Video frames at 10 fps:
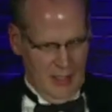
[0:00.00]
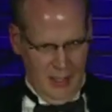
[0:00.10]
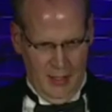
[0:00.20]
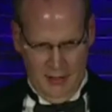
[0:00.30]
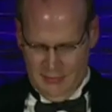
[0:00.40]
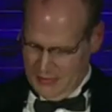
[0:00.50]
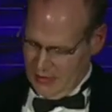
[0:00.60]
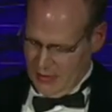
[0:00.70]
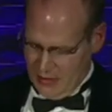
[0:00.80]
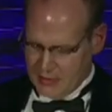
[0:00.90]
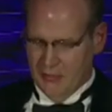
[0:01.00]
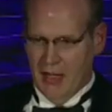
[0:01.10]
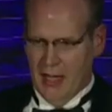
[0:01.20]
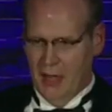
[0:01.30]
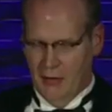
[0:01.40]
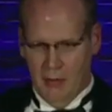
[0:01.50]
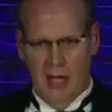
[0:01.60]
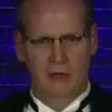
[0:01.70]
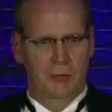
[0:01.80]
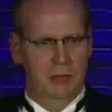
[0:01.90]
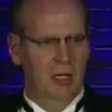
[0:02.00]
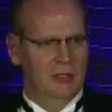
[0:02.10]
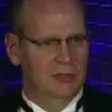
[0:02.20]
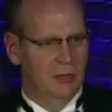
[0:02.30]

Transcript: uh, let's give a, a, round of applause